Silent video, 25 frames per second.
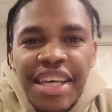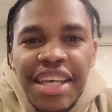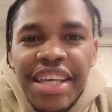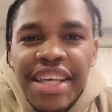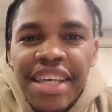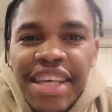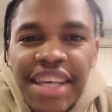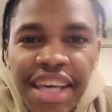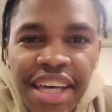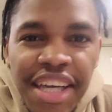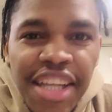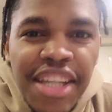
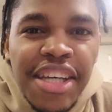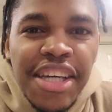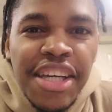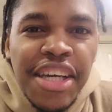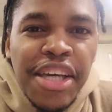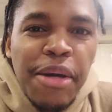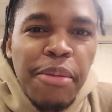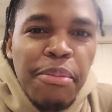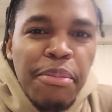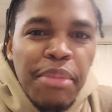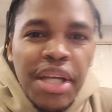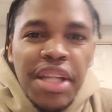killer
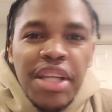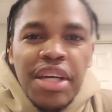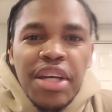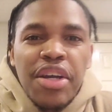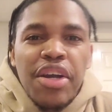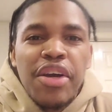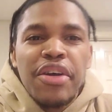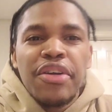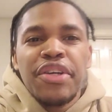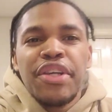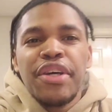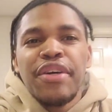Camila
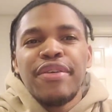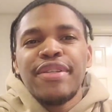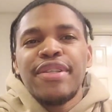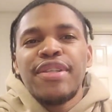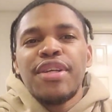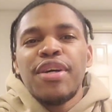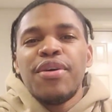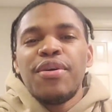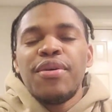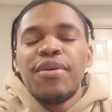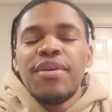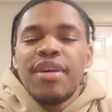
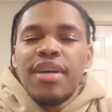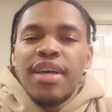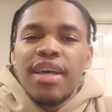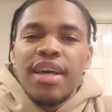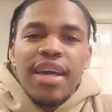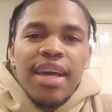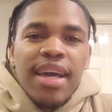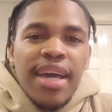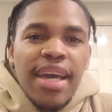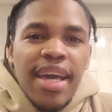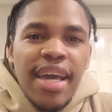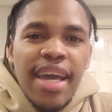Cardoso
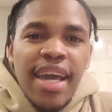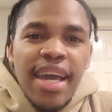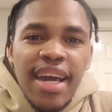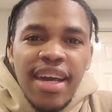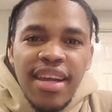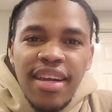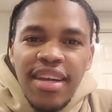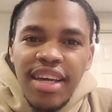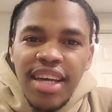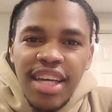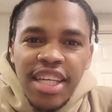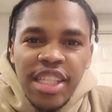
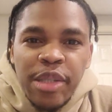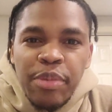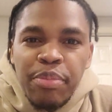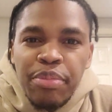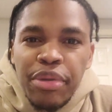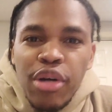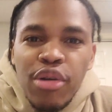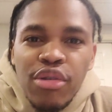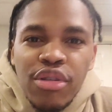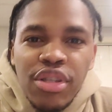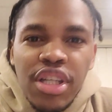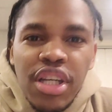had an
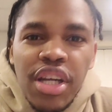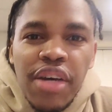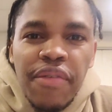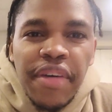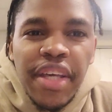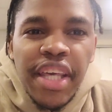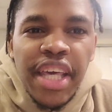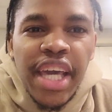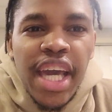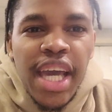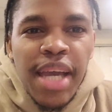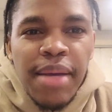explosion of a
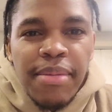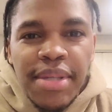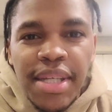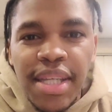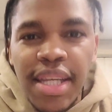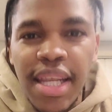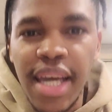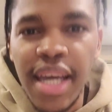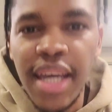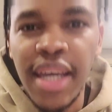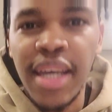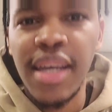game
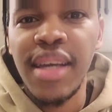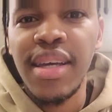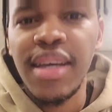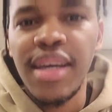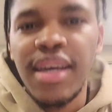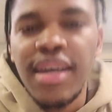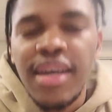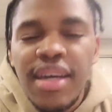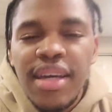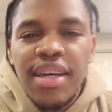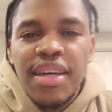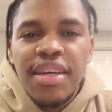today.
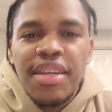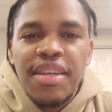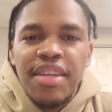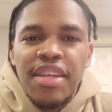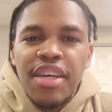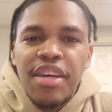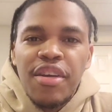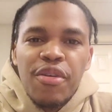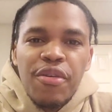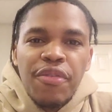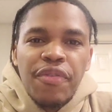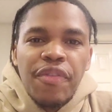
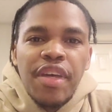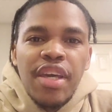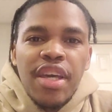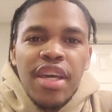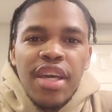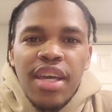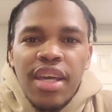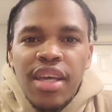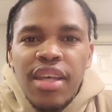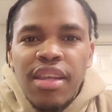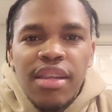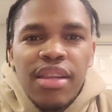Did her
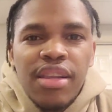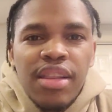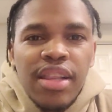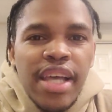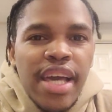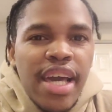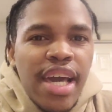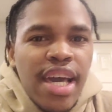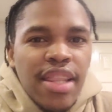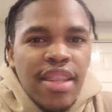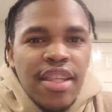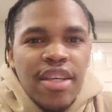thing,
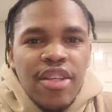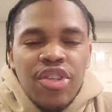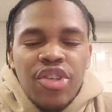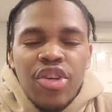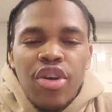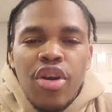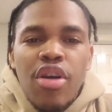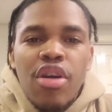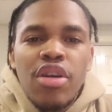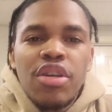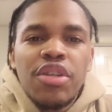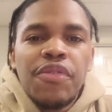led the
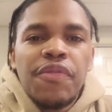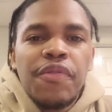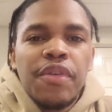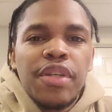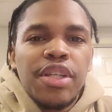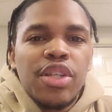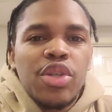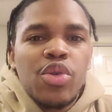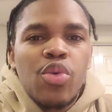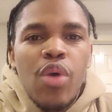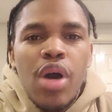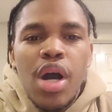charge for
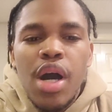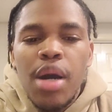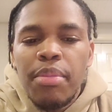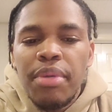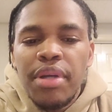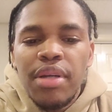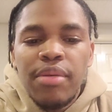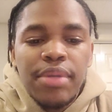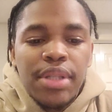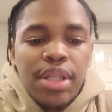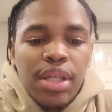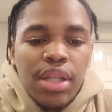the squad,
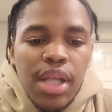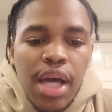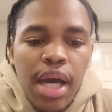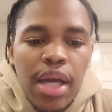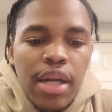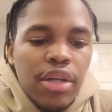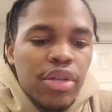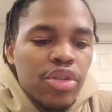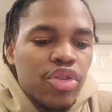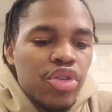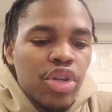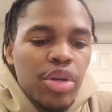but it was a
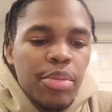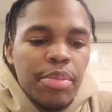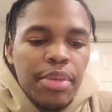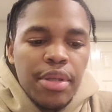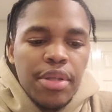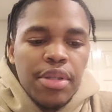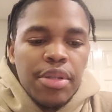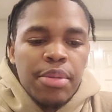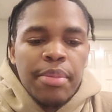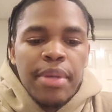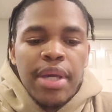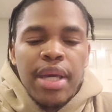lot of
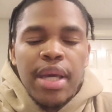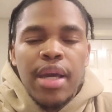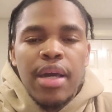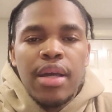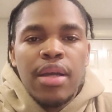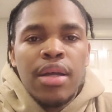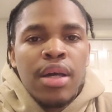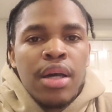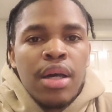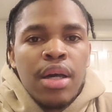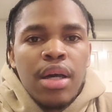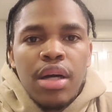contributors,
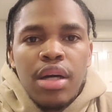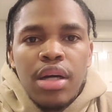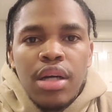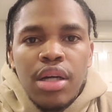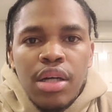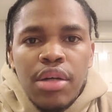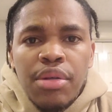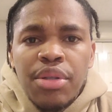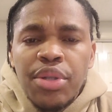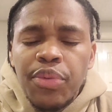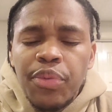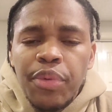man.
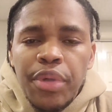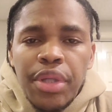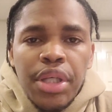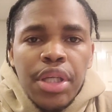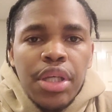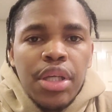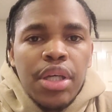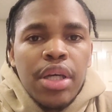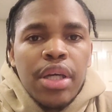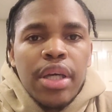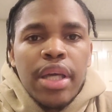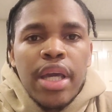It was a
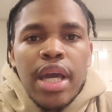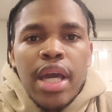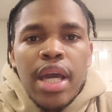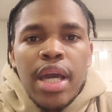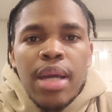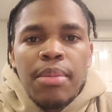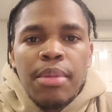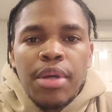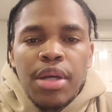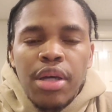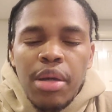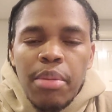really good
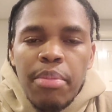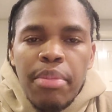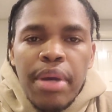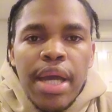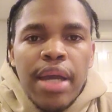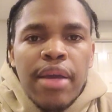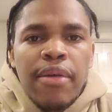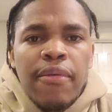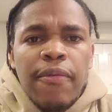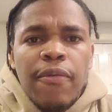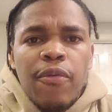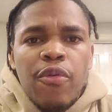game, good
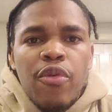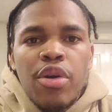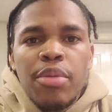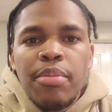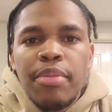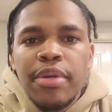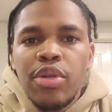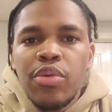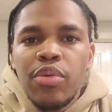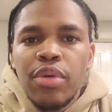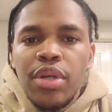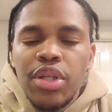back and
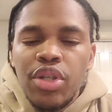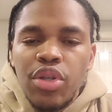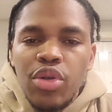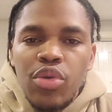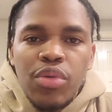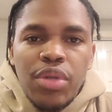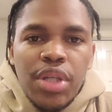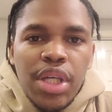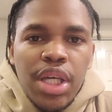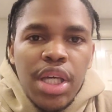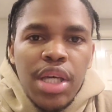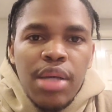forth between
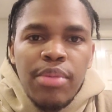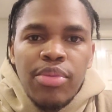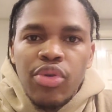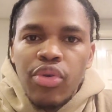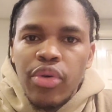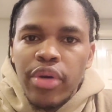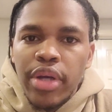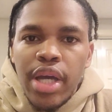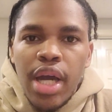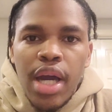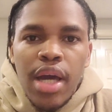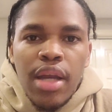two teams
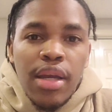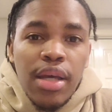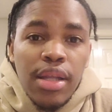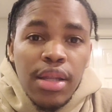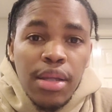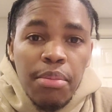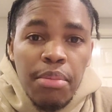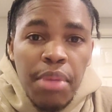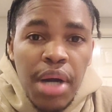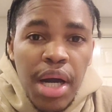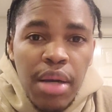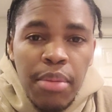who are kind of at
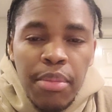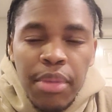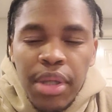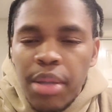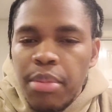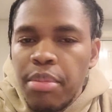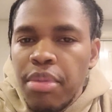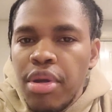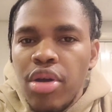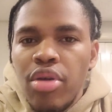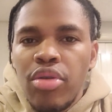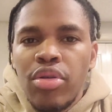the bottom of
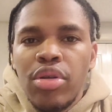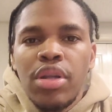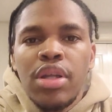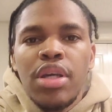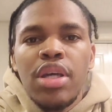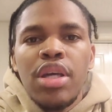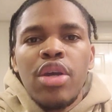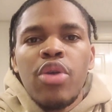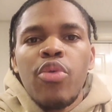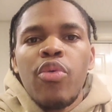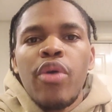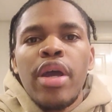the barrel of the
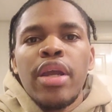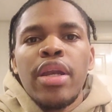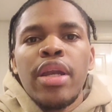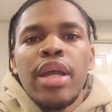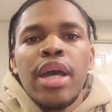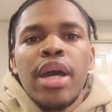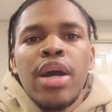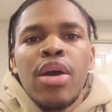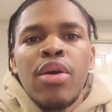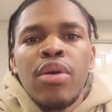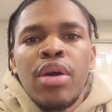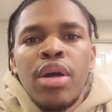league right
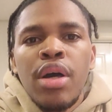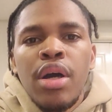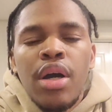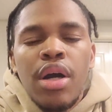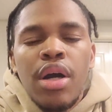now,